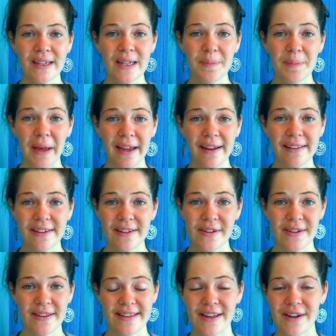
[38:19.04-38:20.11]
keep hating
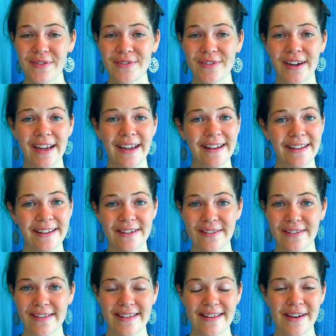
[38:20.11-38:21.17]
yourself for hating
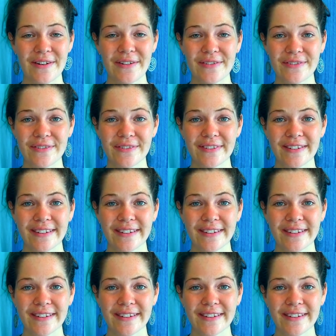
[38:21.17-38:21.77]
yourself,